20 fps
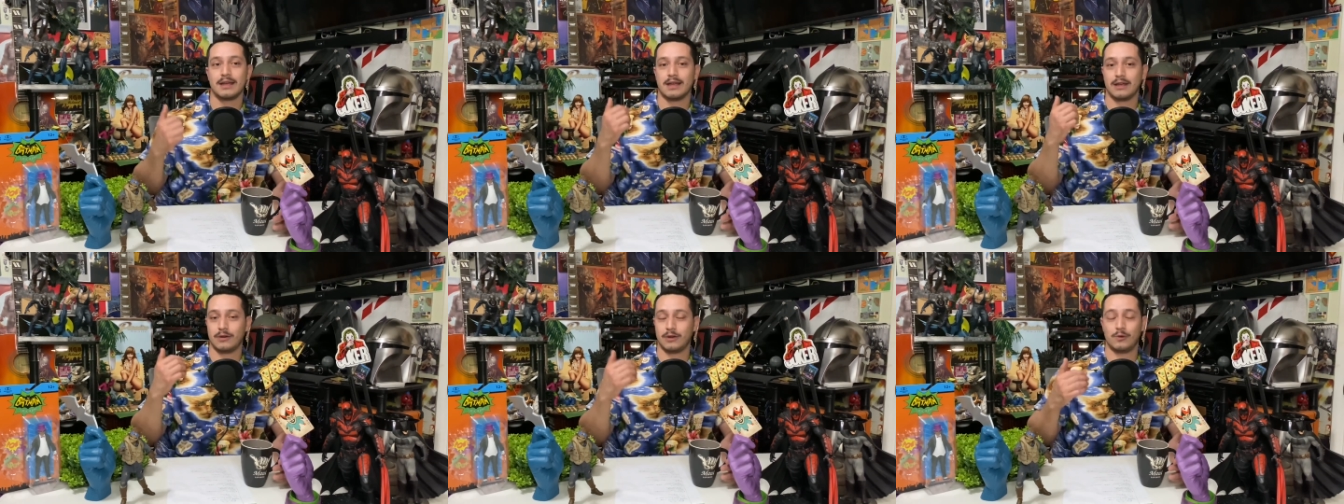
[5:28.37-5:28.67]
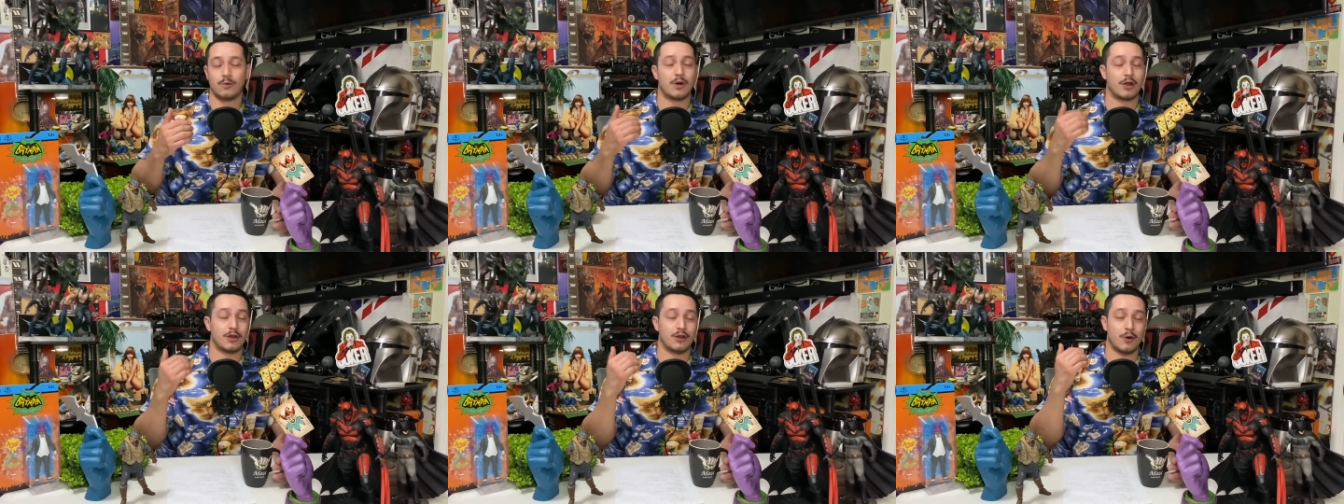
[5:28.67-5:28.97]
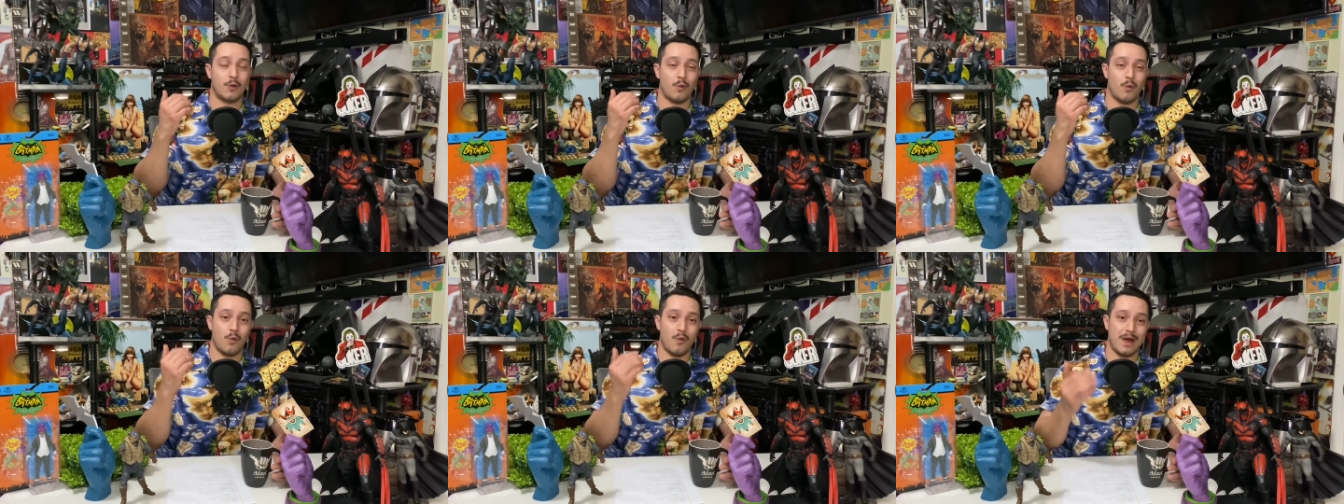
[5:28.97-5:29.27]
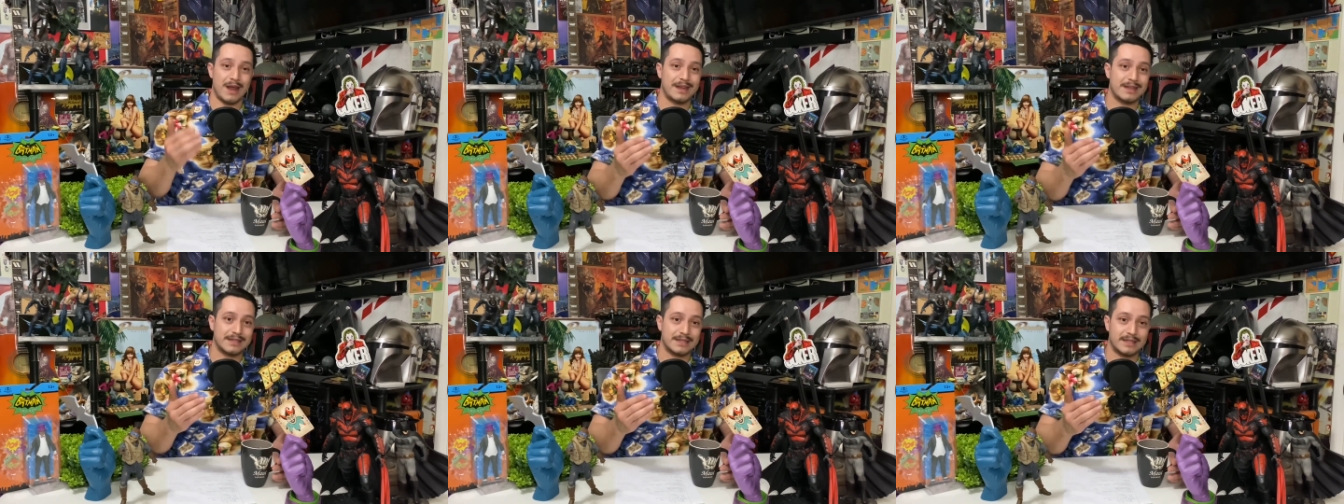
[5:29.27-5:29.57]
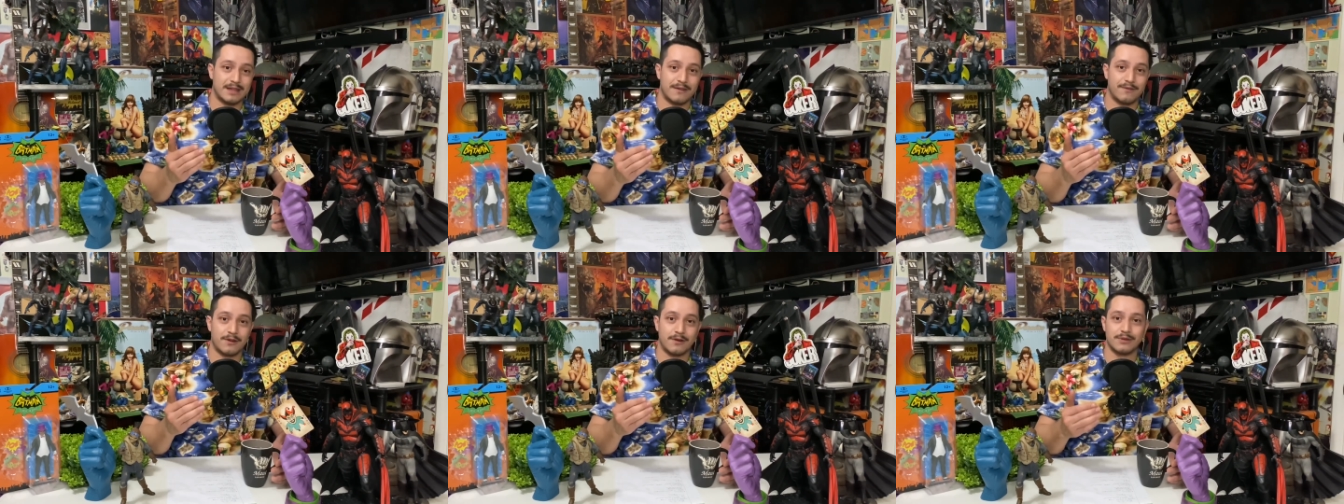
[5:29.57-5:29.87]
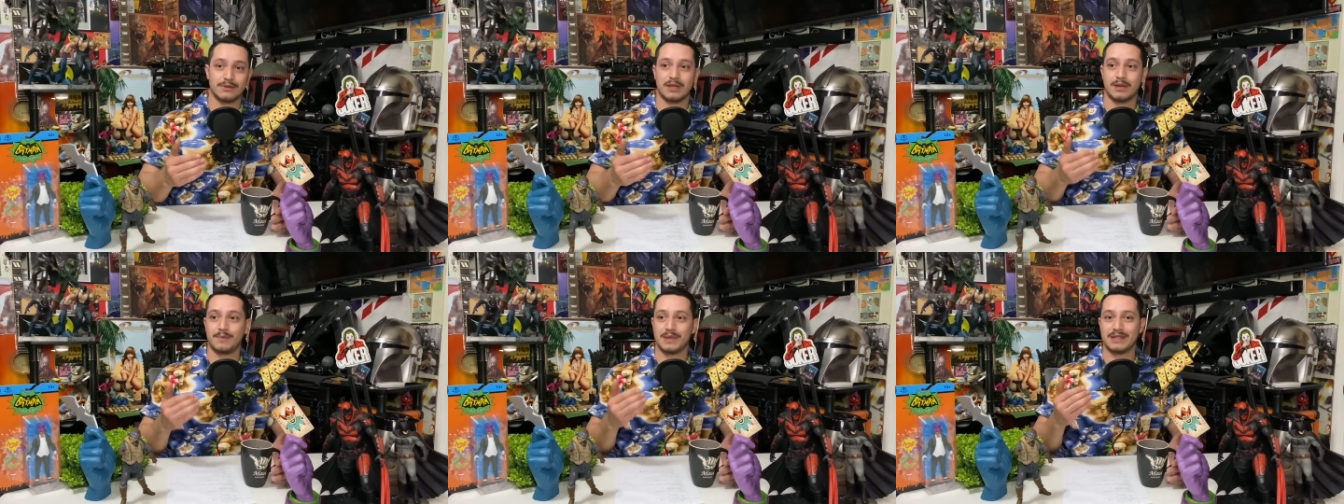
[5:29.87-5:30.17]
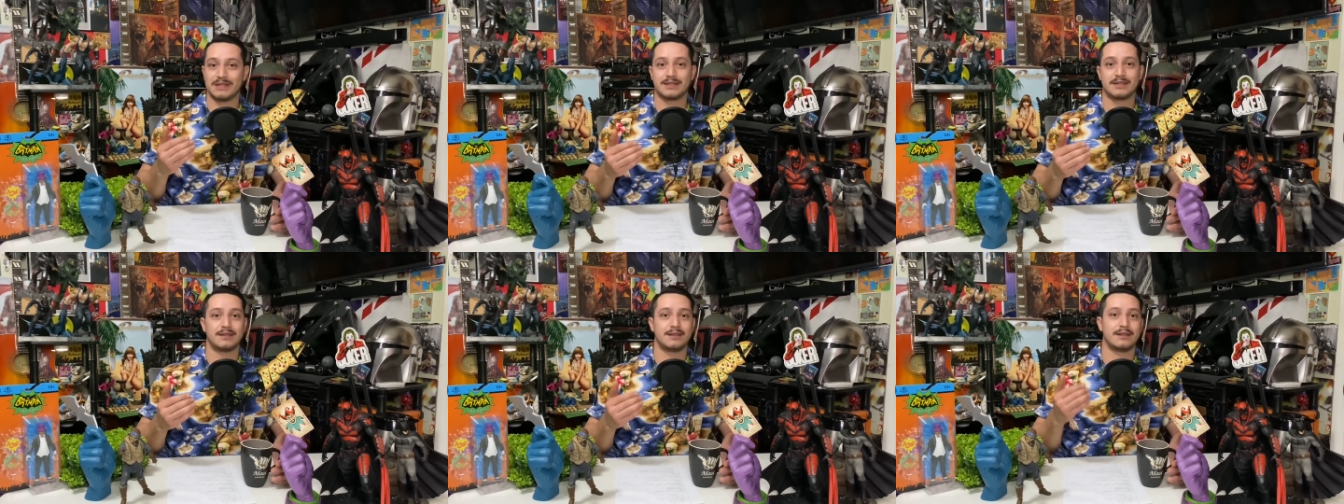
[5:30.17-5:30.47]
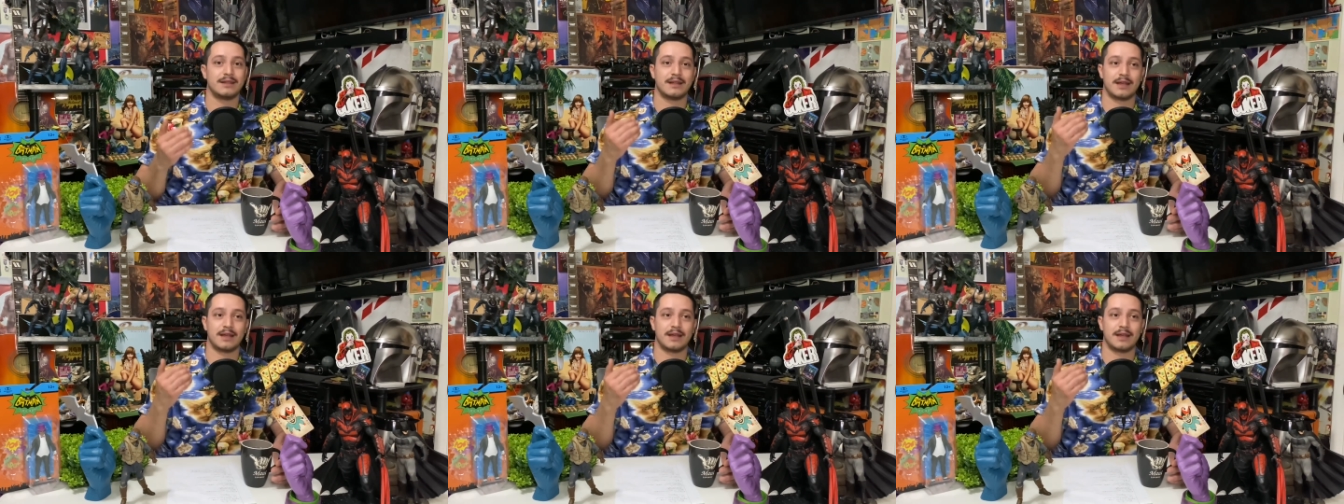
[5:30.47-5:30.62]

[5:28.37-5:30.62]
and you want to know when stuff goes up instantly,